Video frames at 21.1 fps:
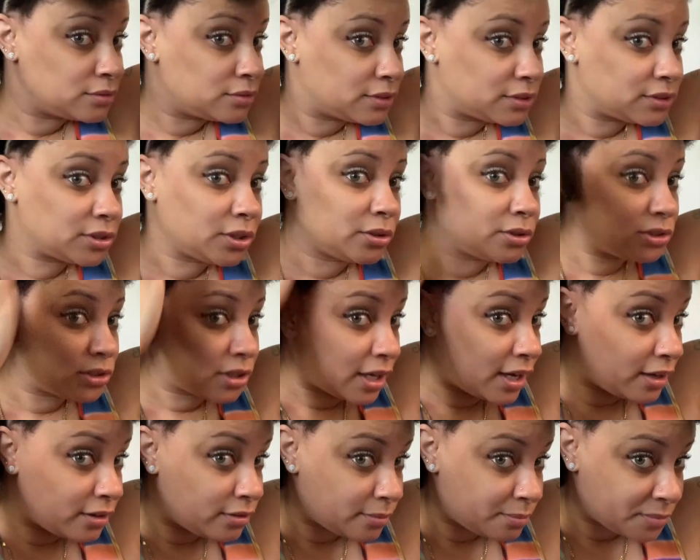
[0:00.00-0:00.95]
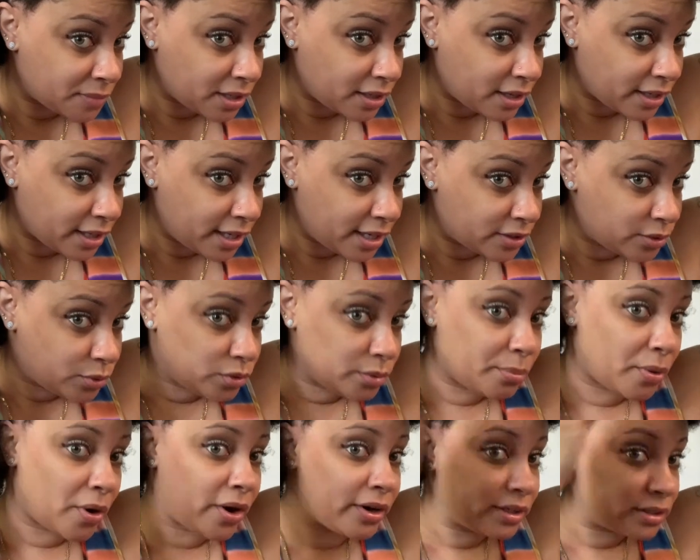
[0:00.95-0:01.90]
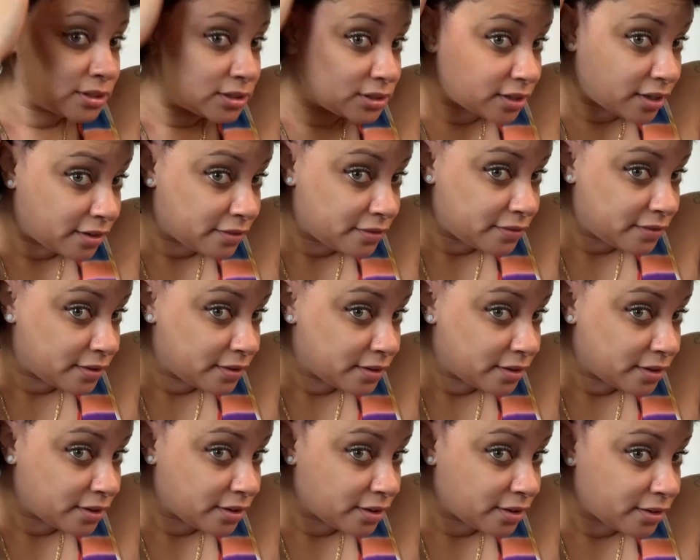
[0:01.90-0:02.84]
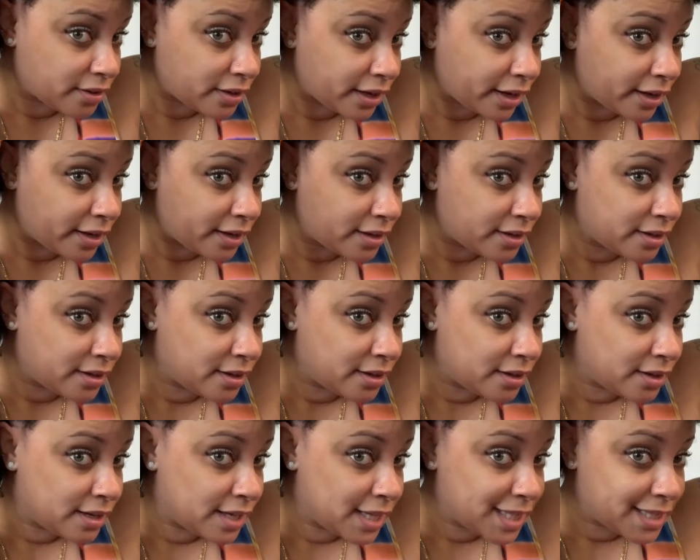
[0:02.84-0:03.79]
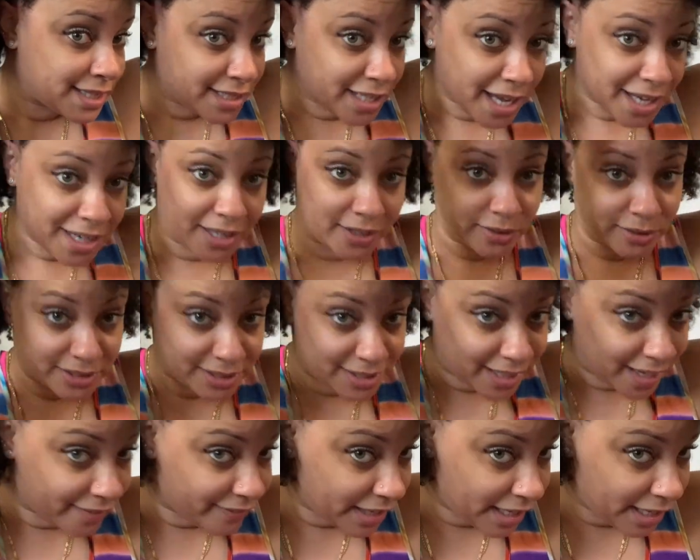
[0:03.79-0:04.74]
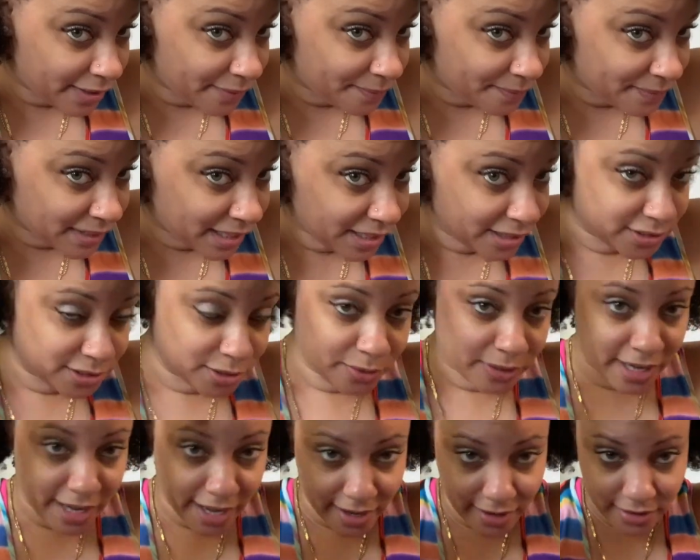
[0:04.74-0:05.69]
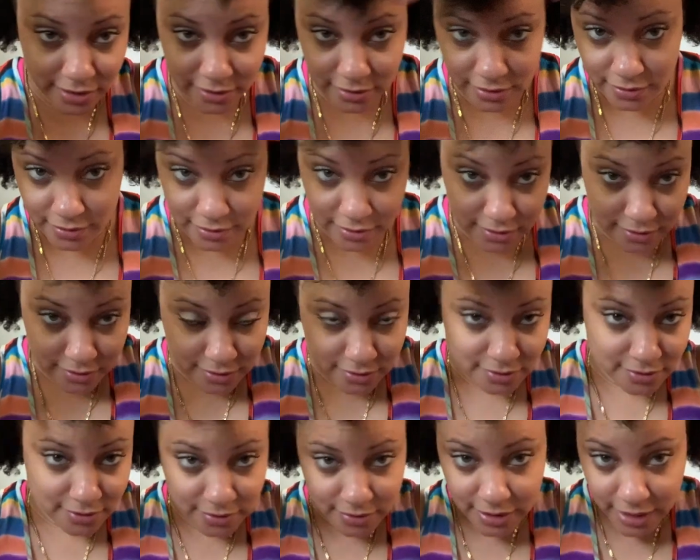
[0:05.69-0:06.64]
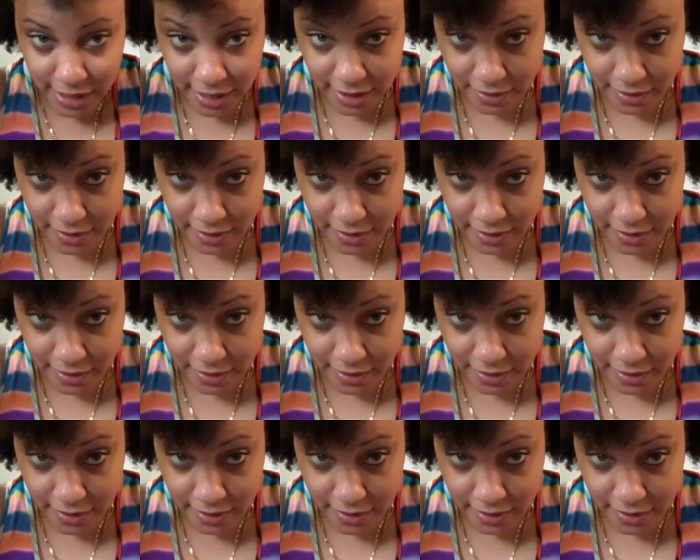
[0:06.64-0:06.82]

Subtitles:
I told you, I can't do the part and stuff. Okay. Y'all not gonna see that, right? That looks okay. Okay.